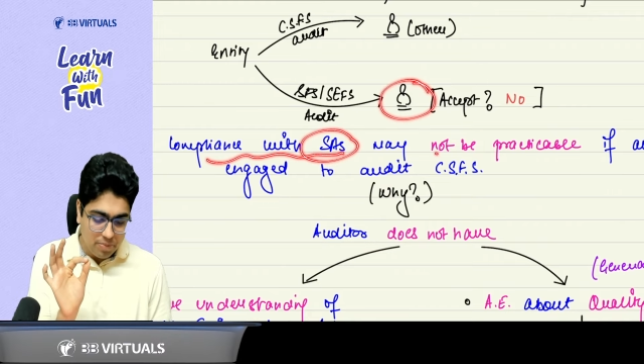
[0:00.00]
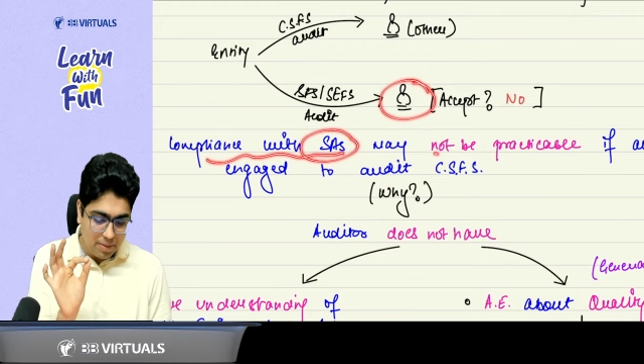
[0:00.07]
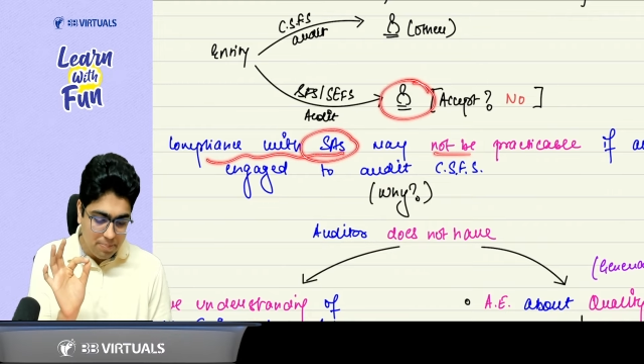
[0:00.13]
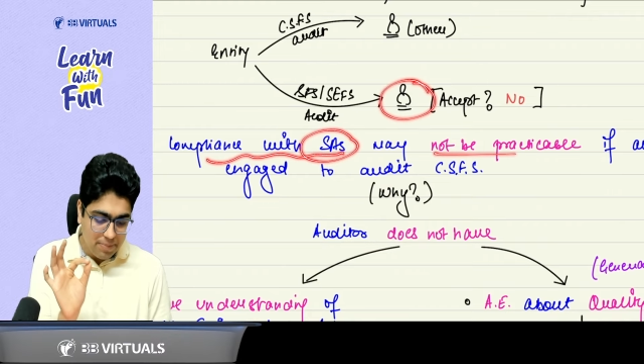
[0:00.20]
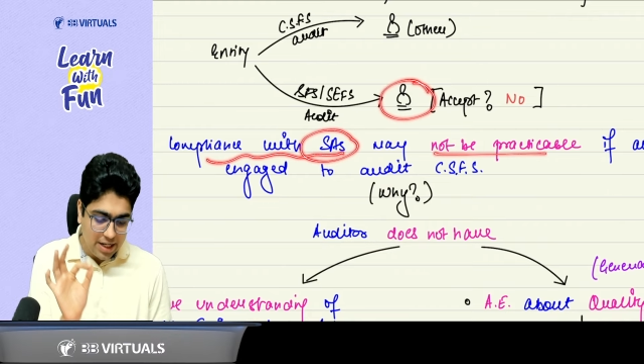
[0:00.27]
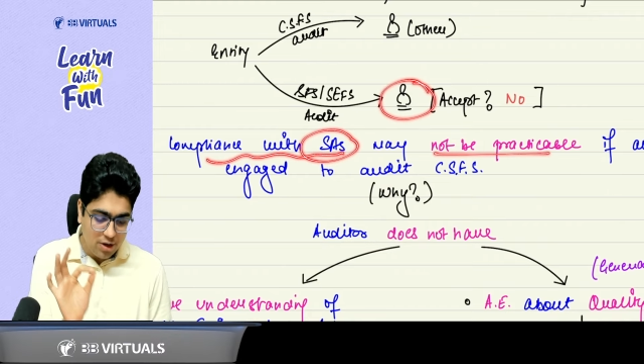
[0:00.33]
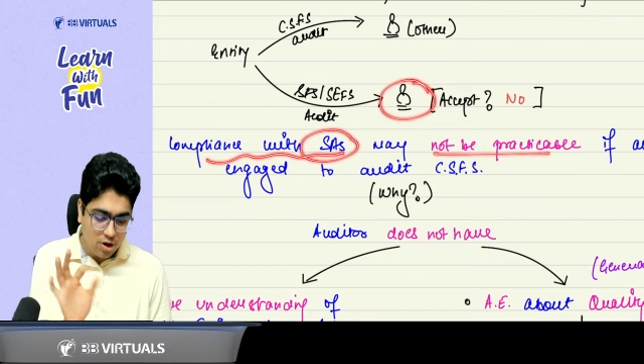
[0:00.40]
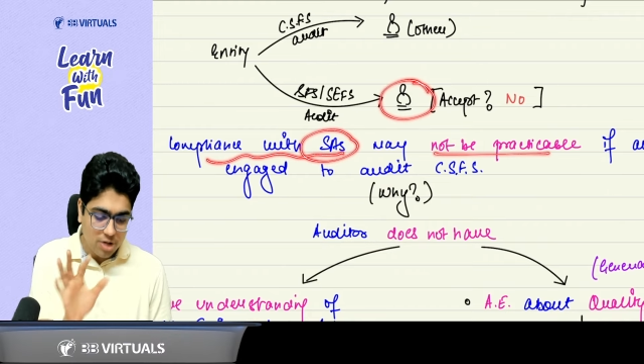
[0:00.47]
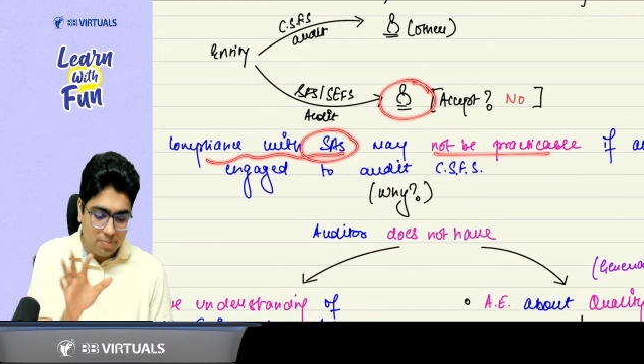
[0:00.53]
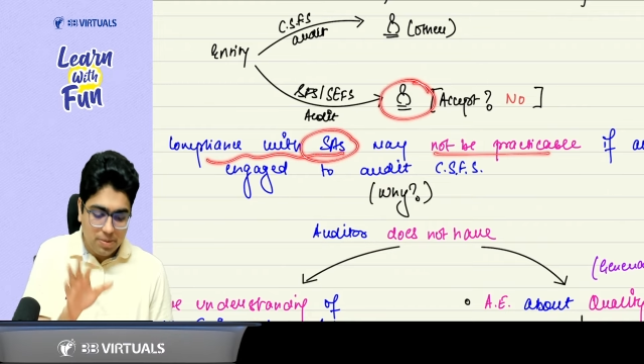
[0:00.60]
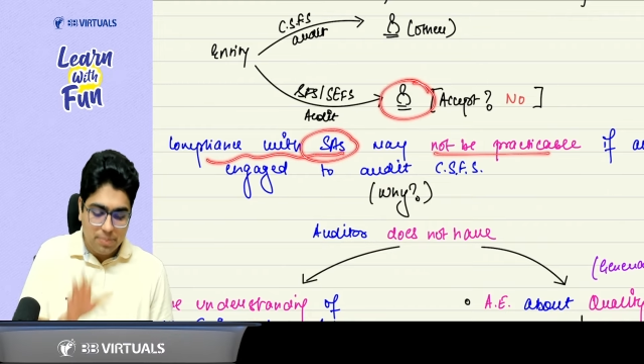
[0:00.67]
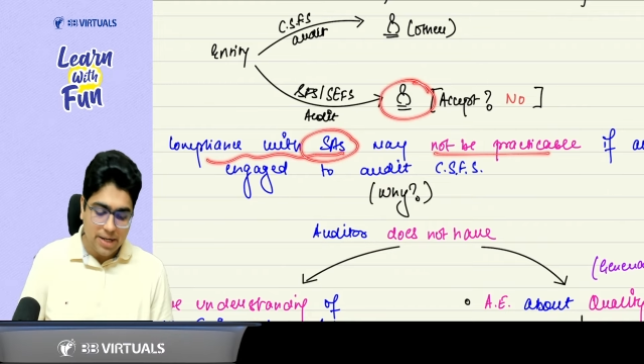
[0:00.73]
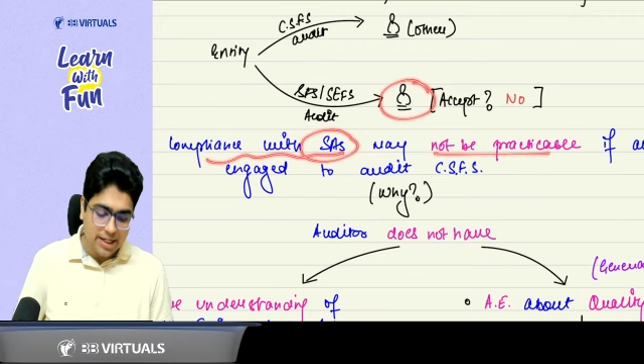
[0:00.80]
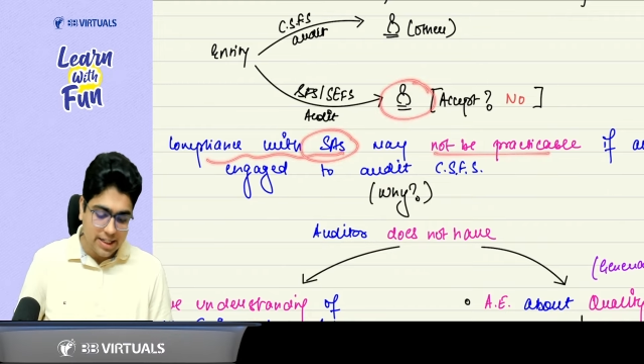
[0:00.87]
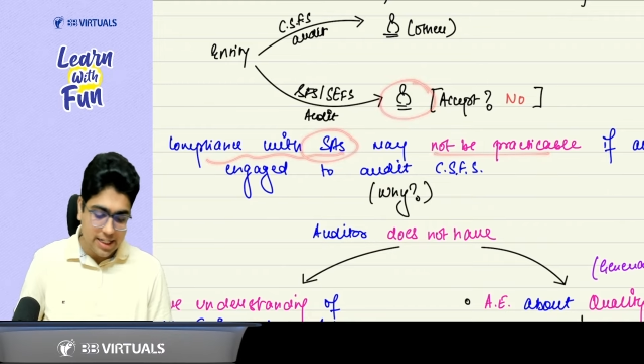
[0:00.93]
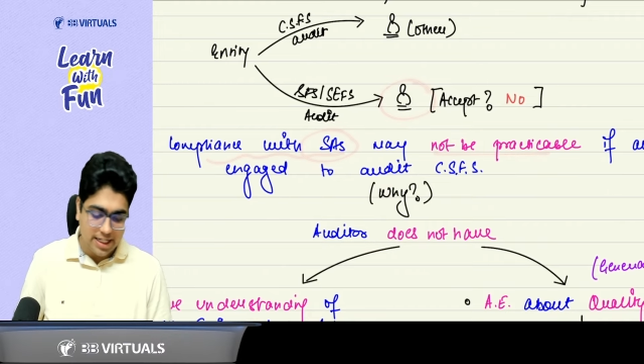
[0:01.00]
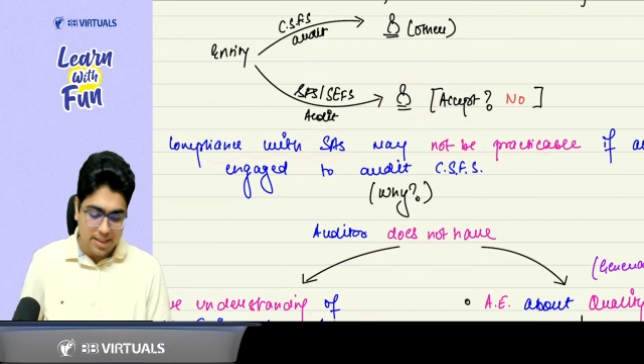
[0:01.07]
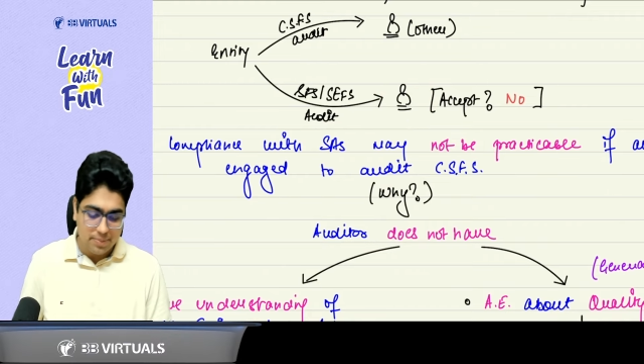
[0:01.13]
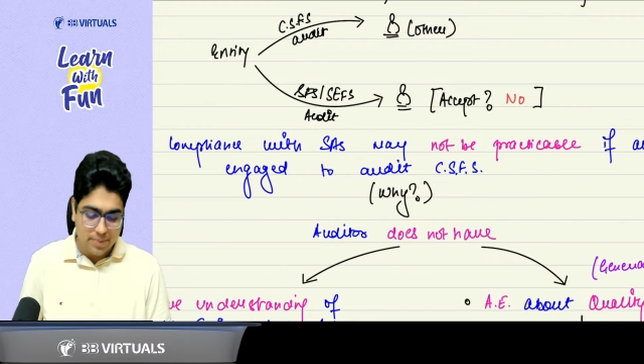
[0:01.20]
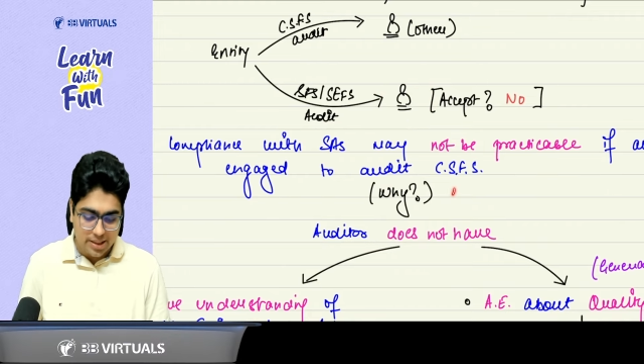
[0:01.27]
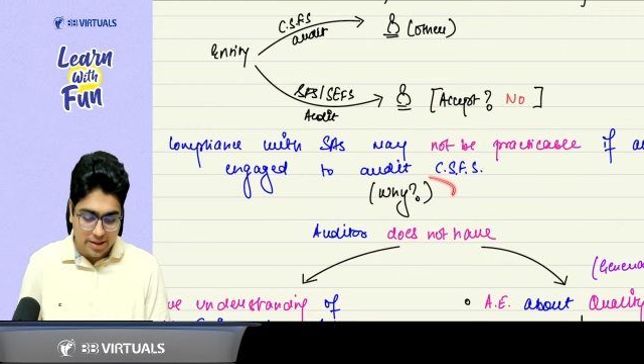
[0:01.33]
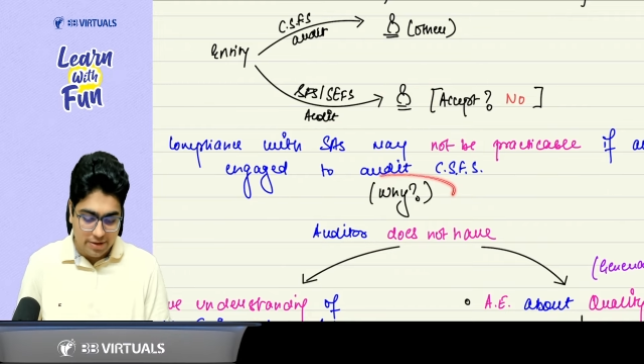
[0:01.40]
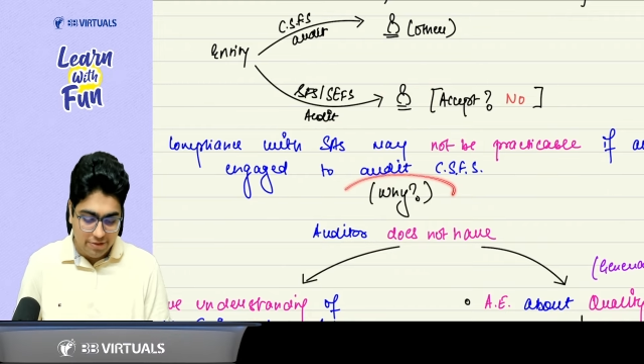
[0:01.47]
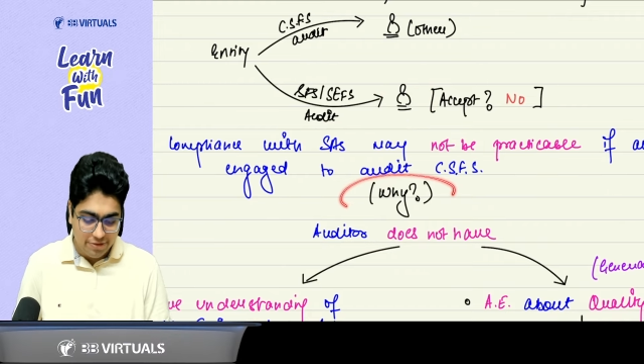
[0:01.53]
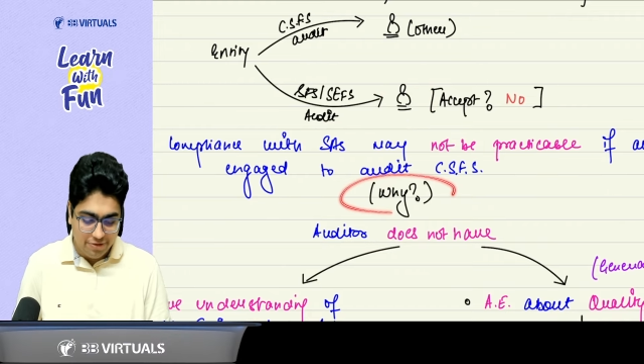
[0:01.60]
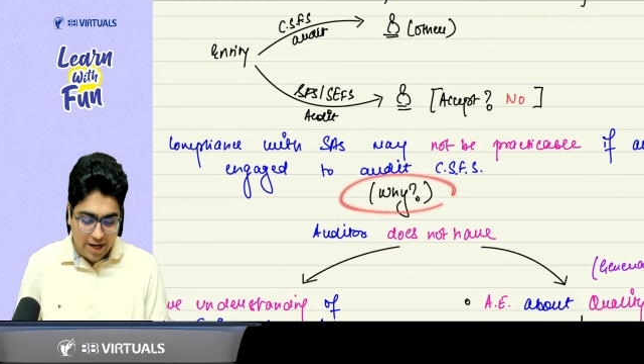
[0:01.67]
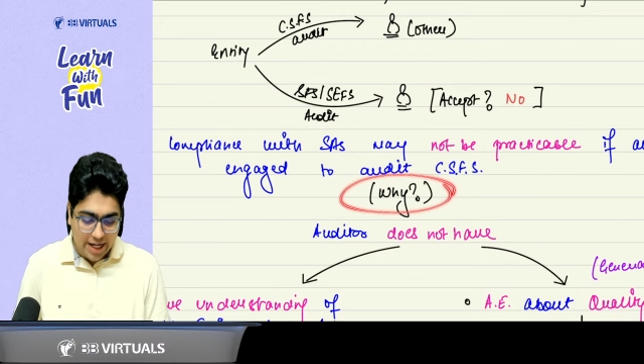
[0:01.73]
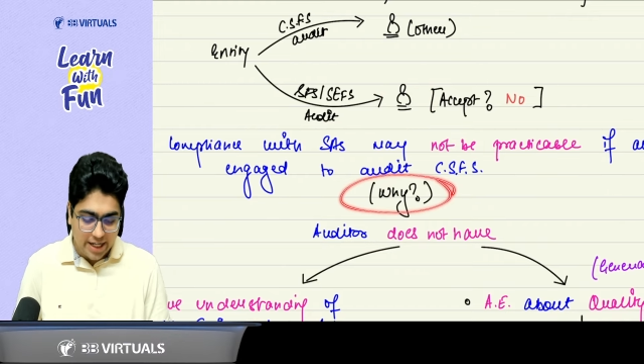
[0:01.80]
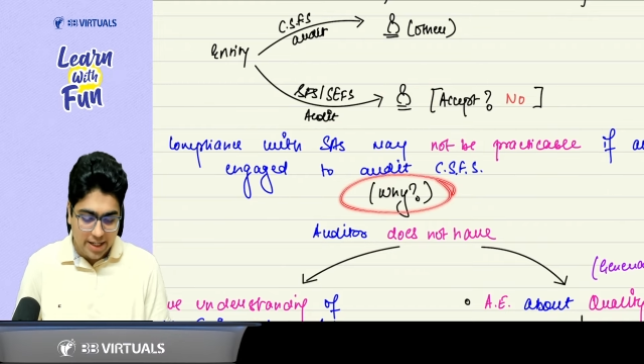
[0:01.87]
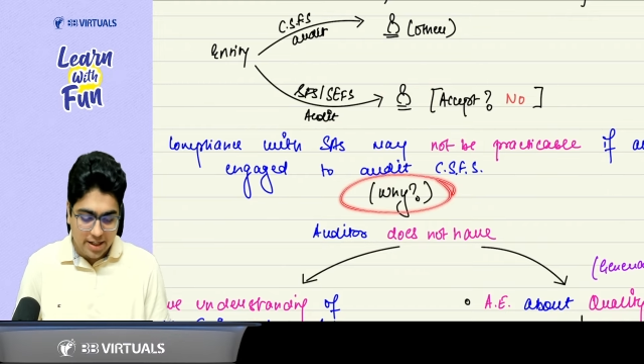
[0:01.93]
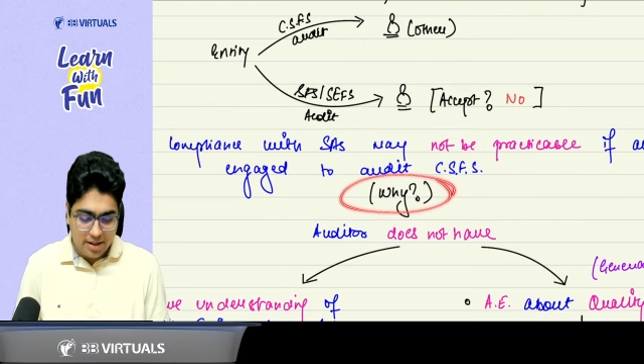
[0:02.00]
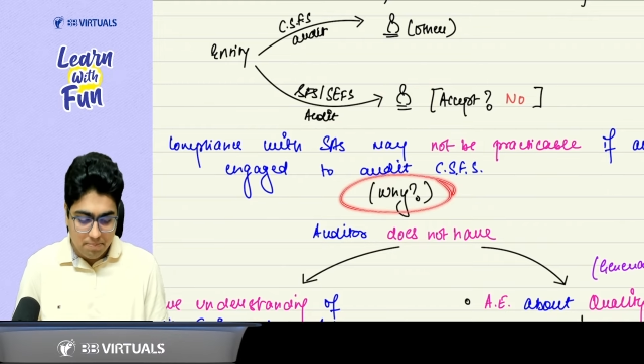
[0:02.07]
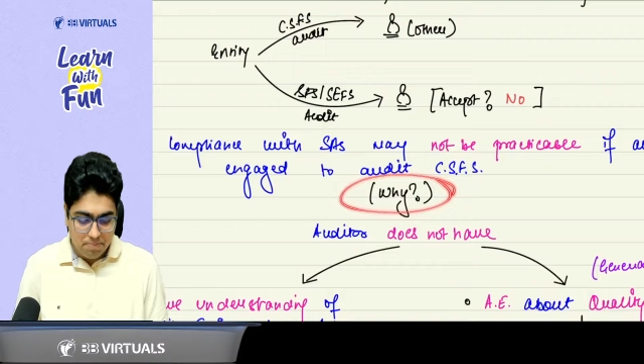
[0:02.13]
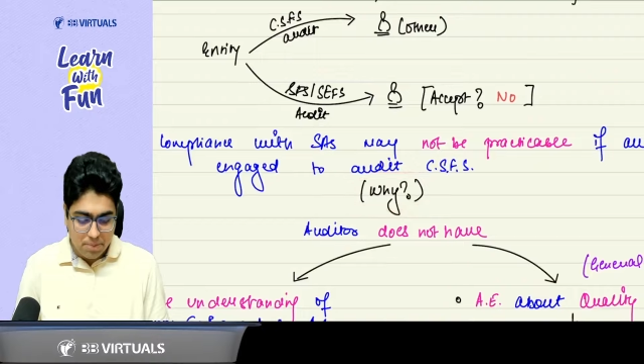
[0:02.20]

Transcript: may not be practicable. Why?